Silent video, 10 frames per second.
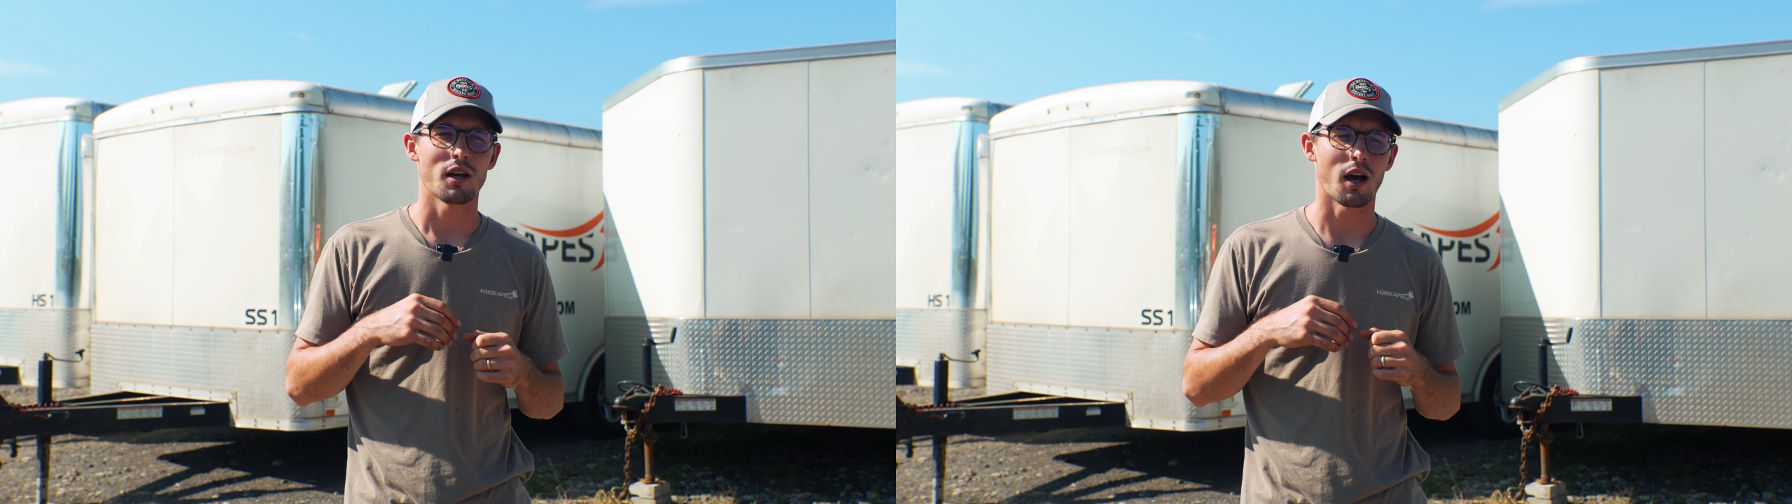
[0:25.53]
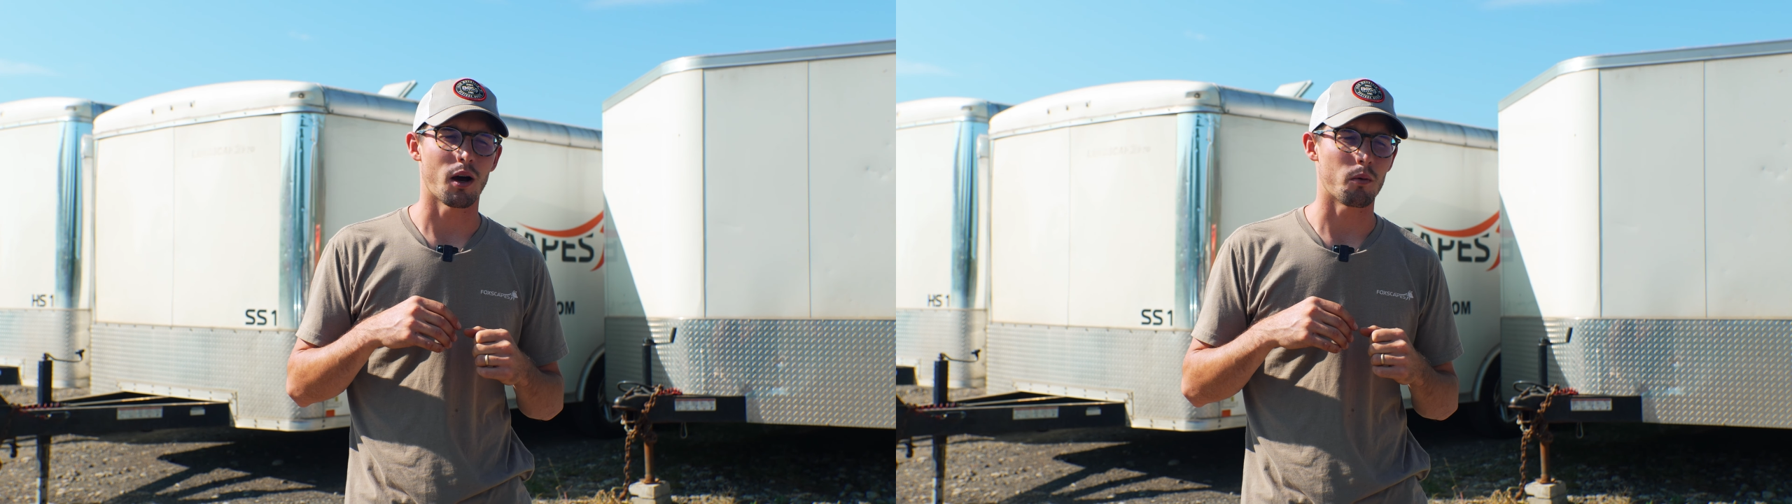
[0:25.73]

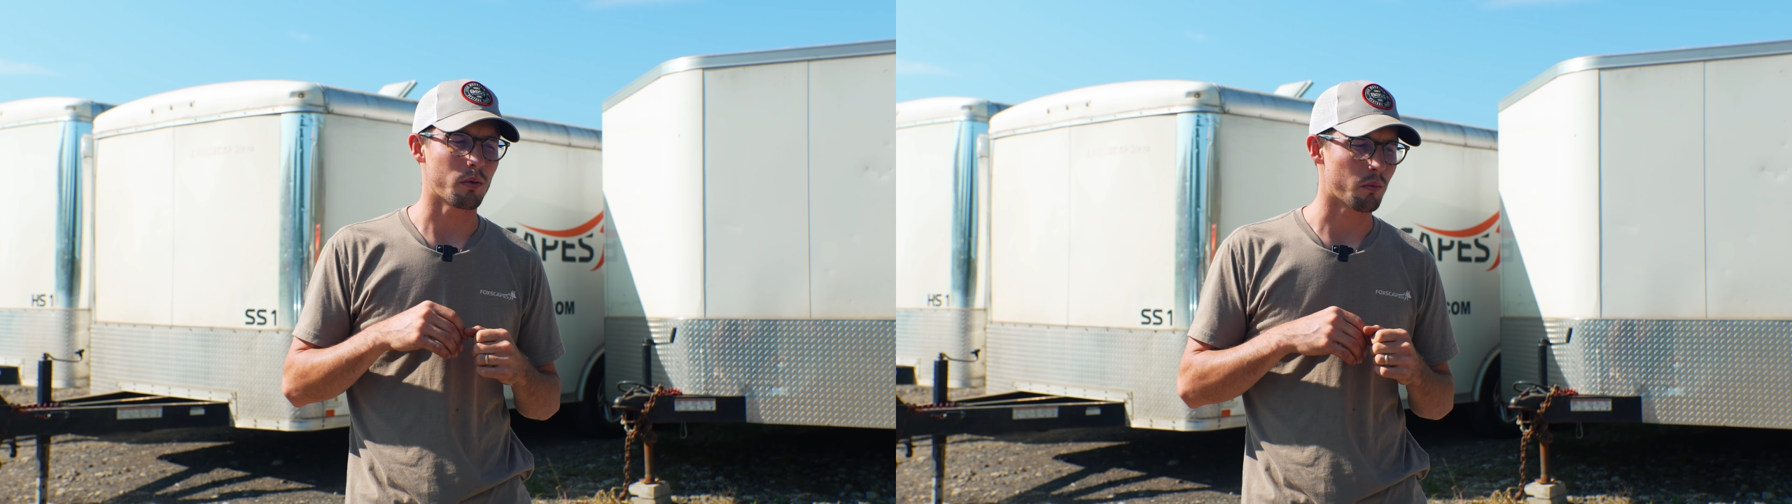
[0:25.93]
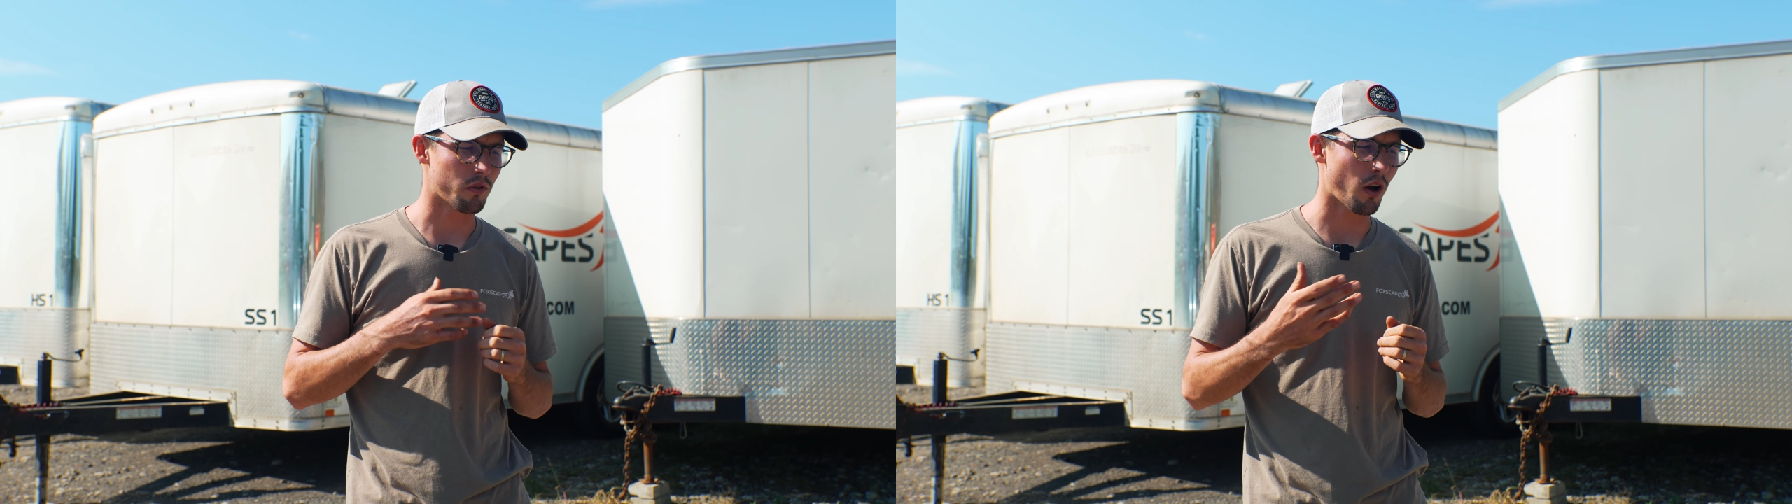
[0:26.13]
uh,
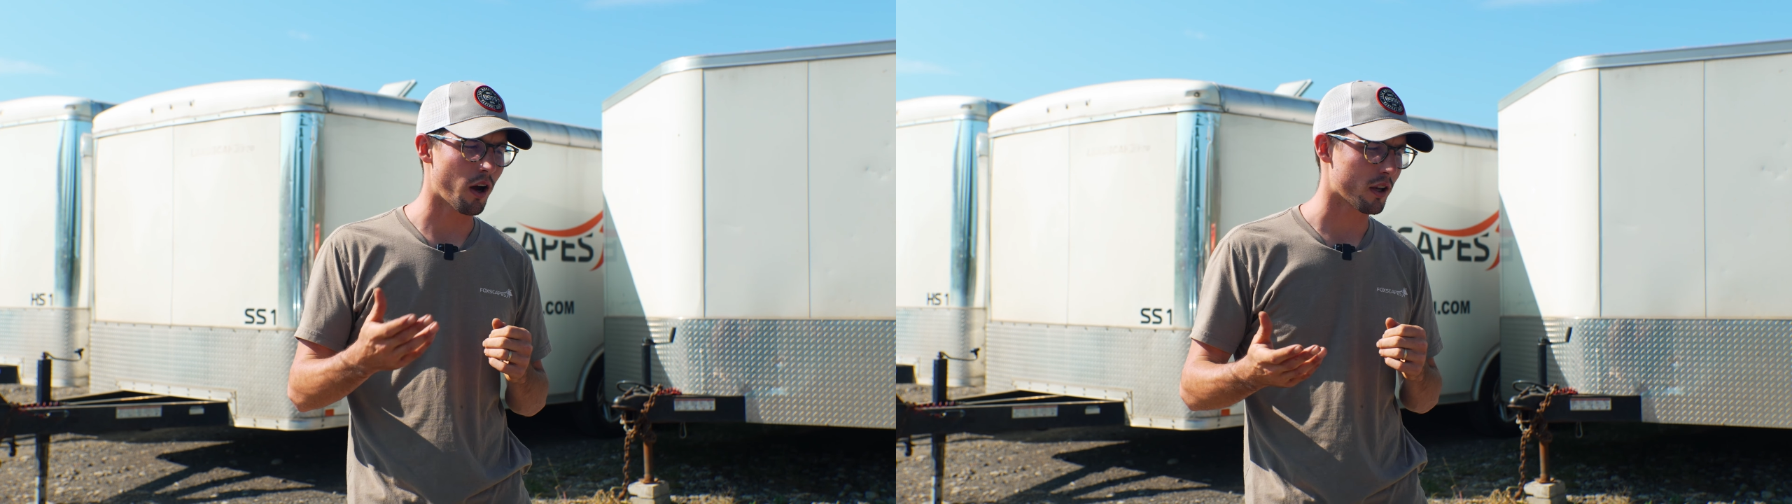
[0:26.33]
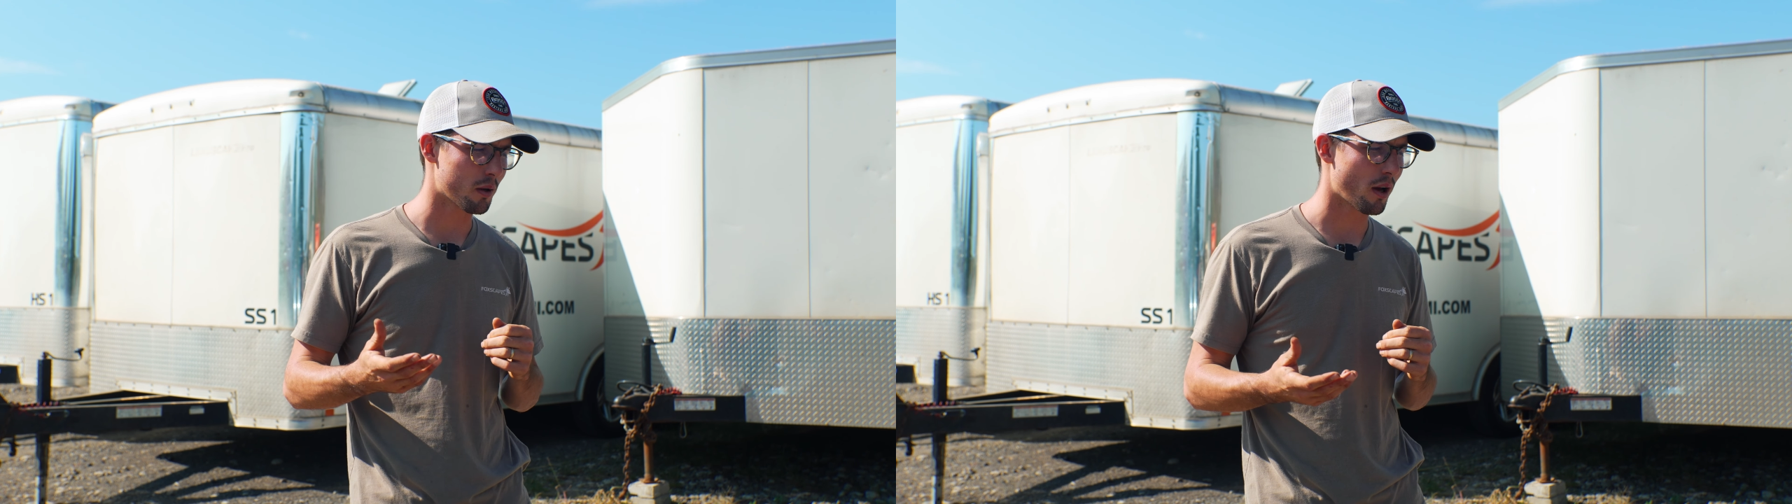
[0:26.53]
we were
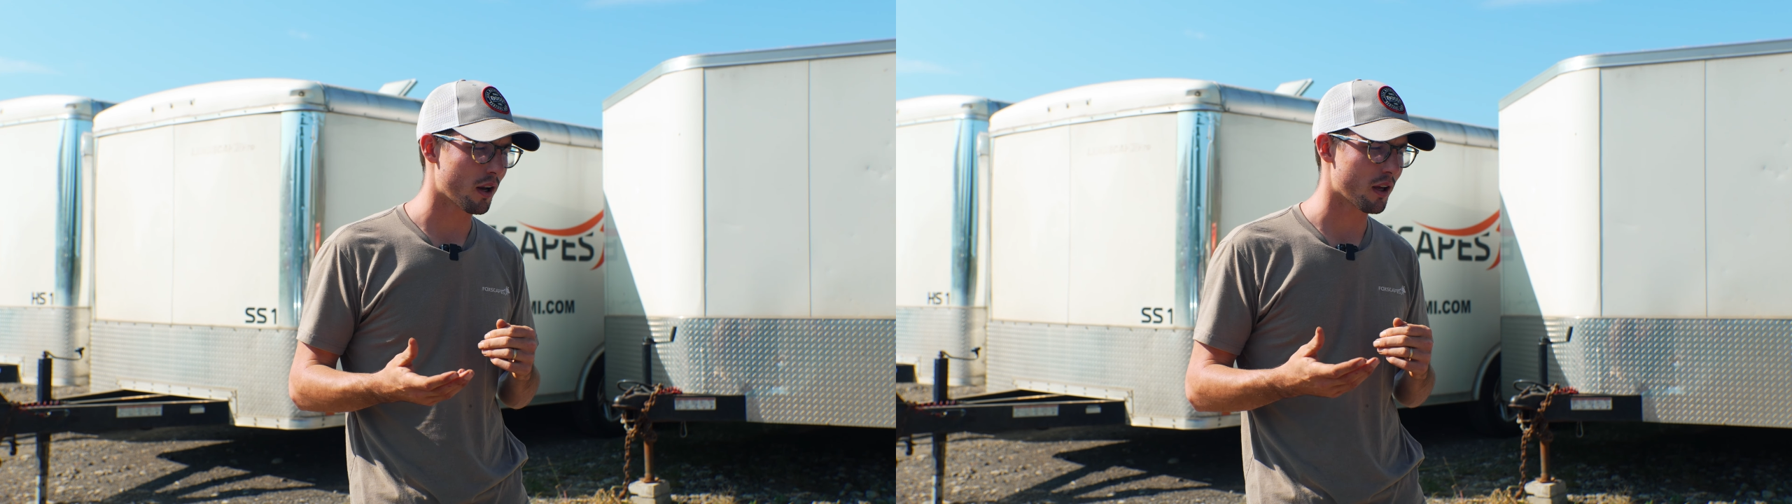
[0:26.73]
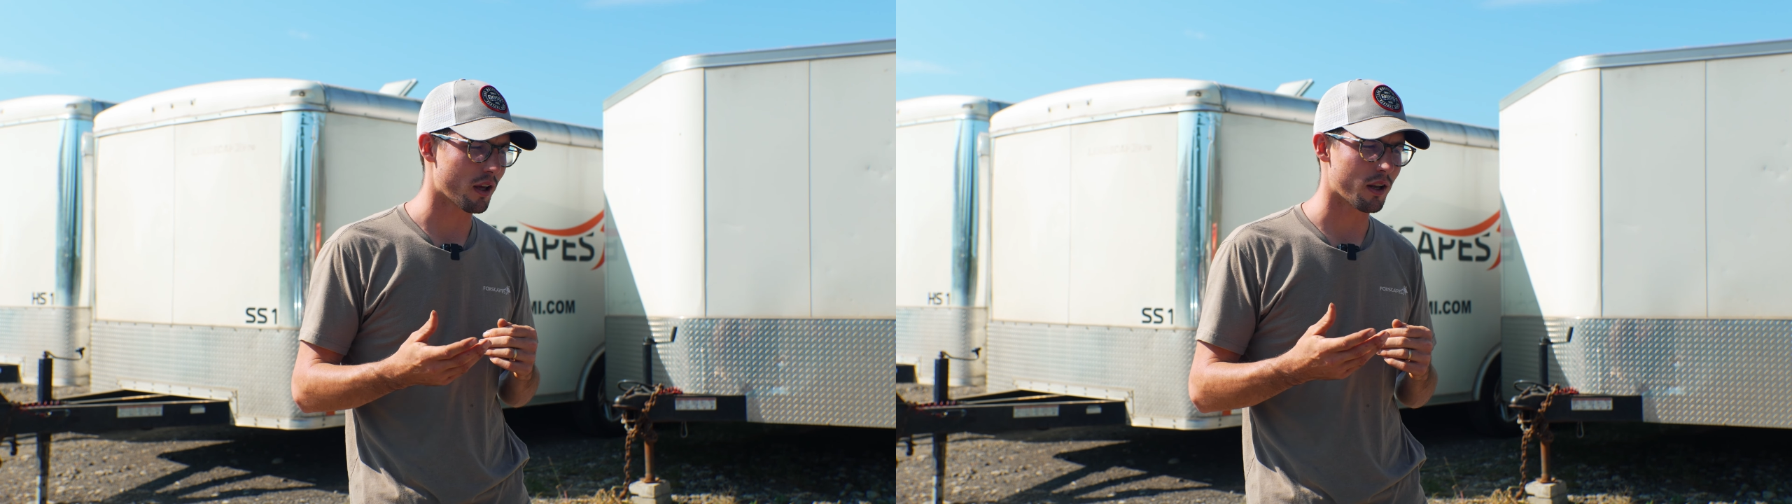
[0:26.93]
talking
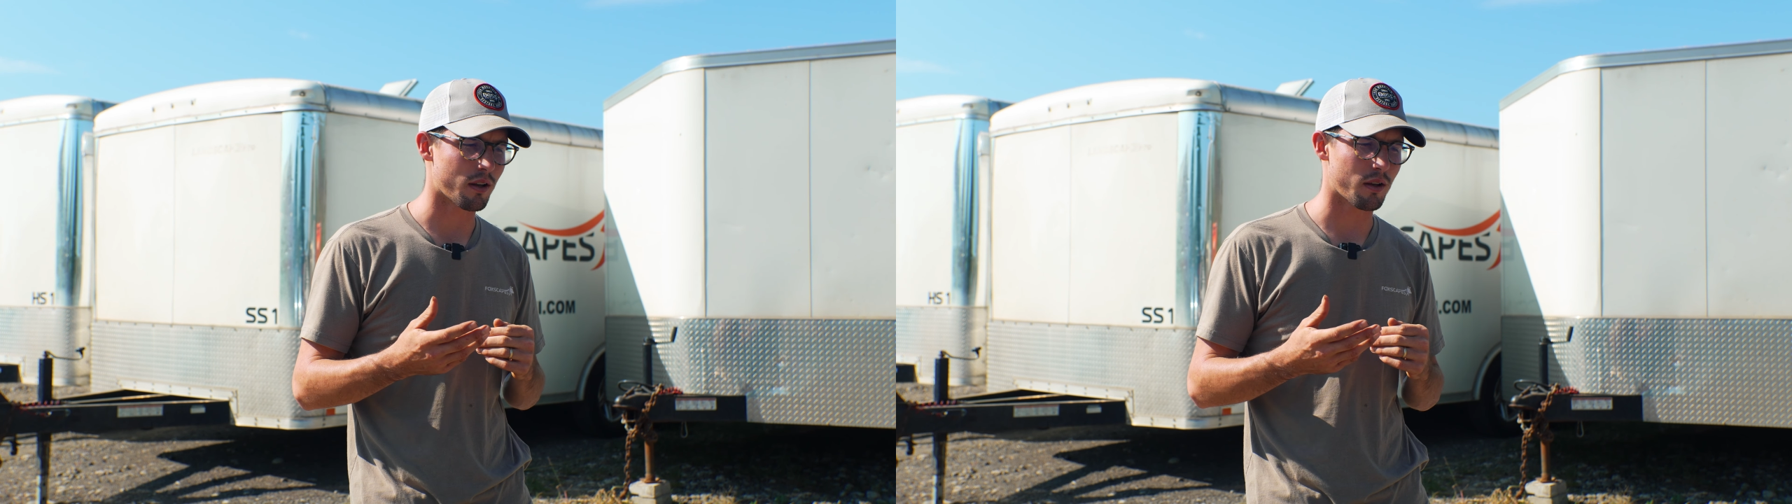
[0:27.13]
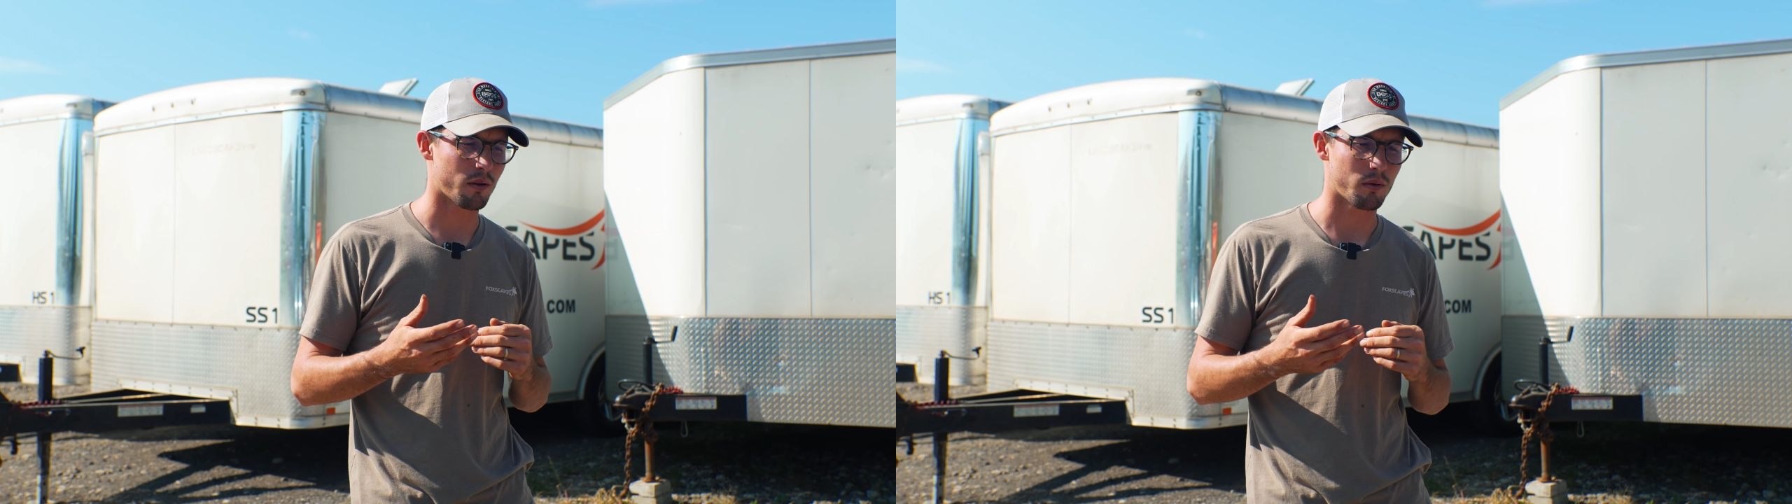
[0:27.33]
about it, and